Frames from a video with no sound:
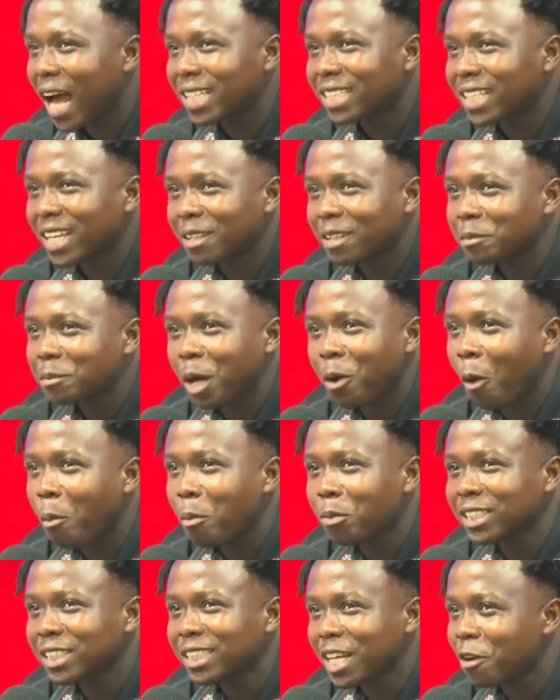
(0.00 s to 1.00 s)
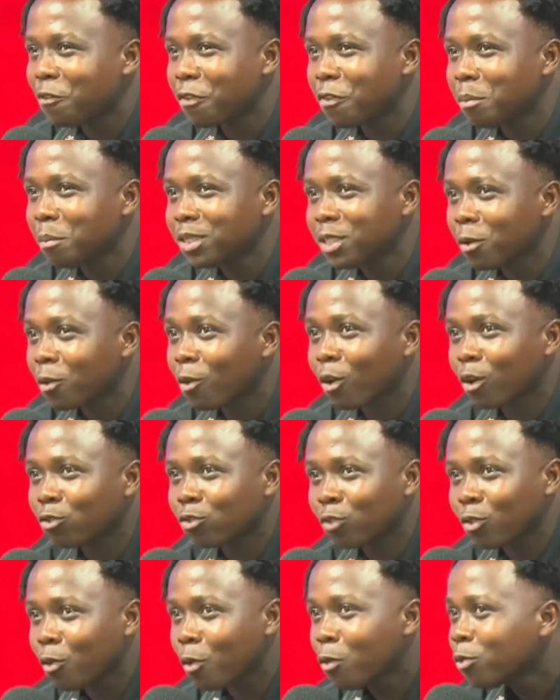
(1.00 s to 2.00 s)
na say omo nsere mfa mi say
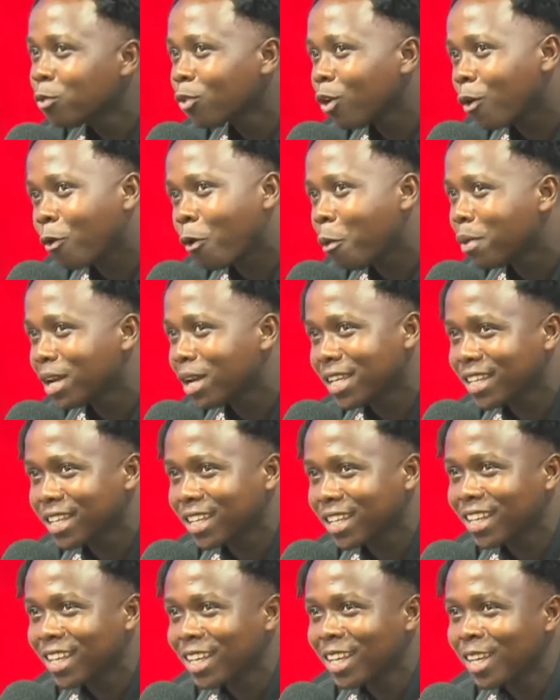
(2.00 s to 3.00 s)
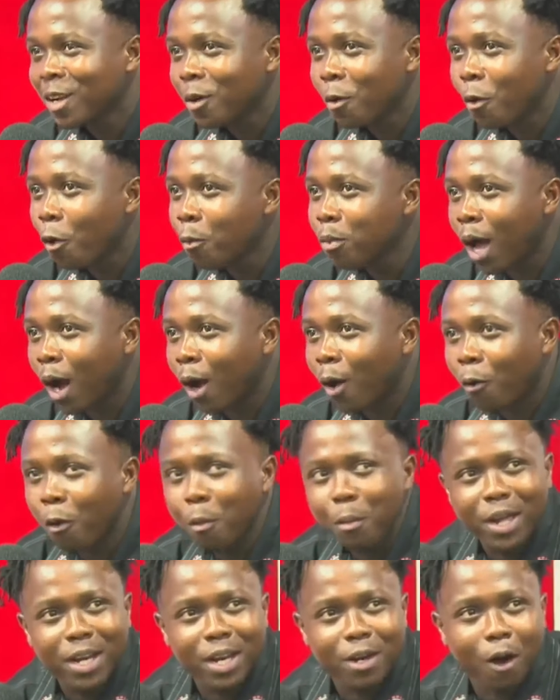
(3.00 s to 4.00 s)
cause unzo e comedy obi a
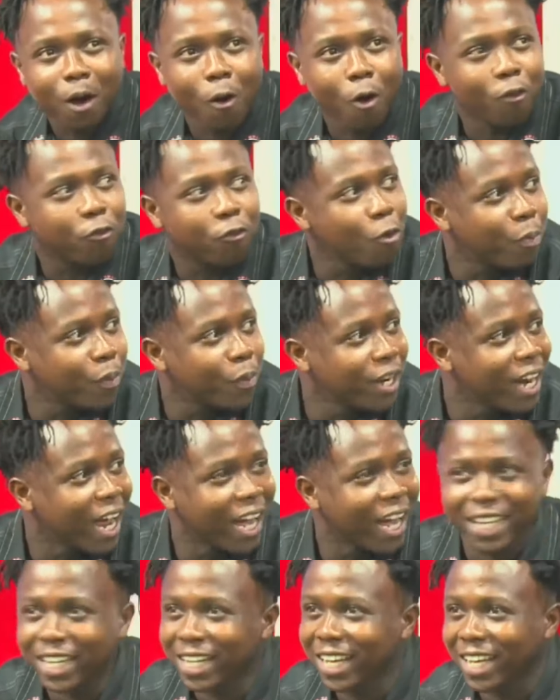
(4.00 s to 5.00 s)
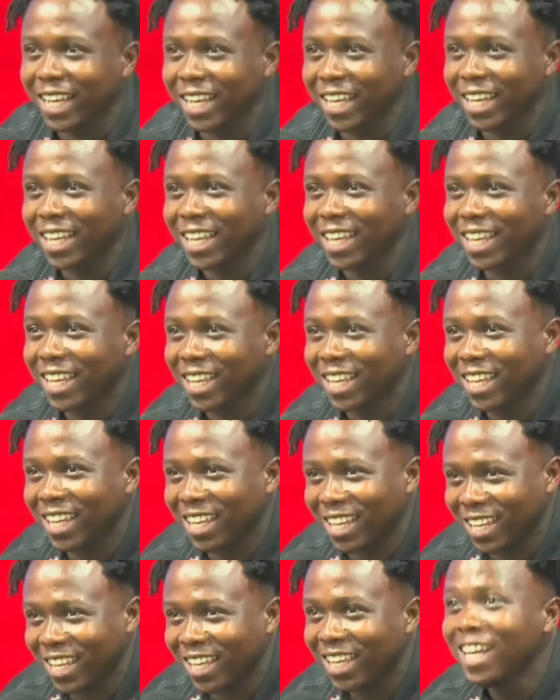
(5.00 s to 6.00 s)
comedy no ngofu play na anyede
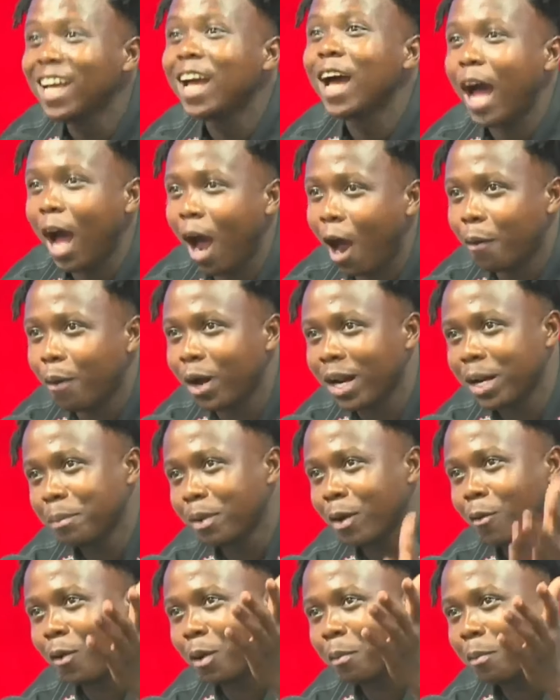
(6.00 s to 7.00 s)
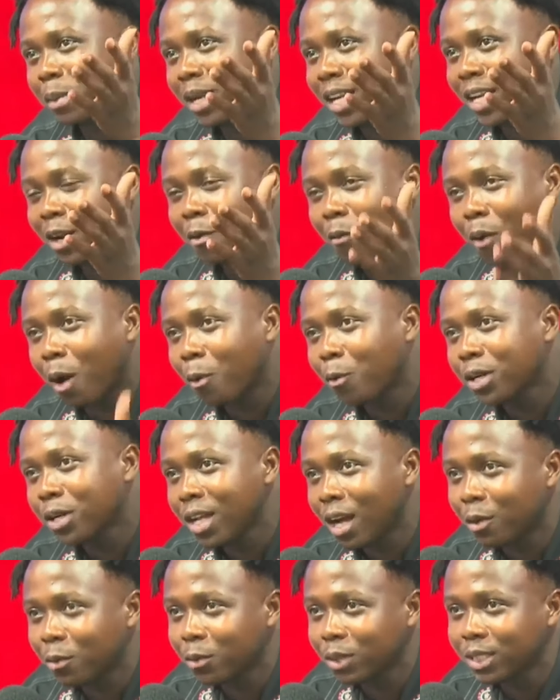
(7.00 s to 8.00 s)
around me de nkwa ko
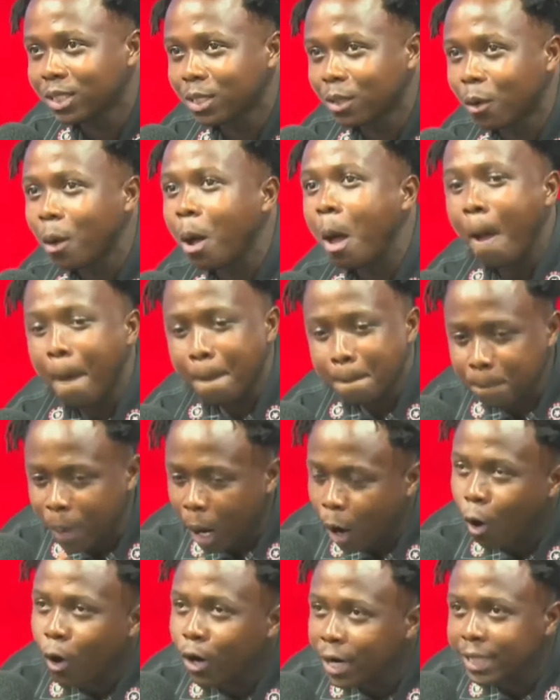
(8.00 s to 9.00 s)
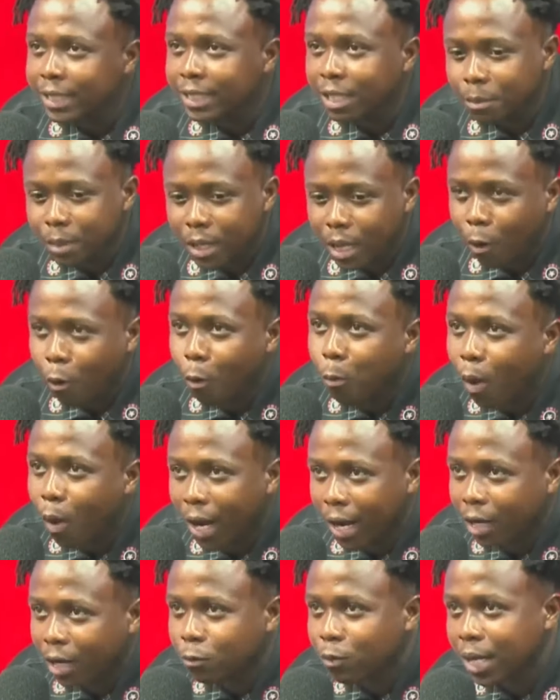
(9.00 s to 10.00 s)
dia grunt no but all the same de yakopo
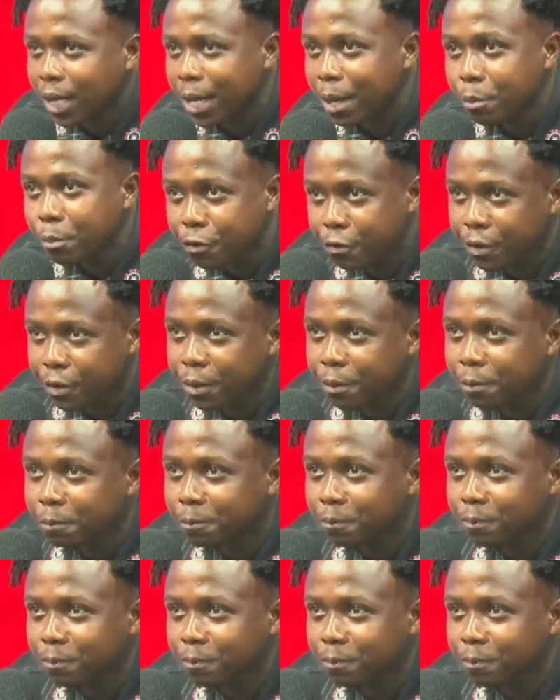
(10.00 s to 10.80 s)
aka no aka metwi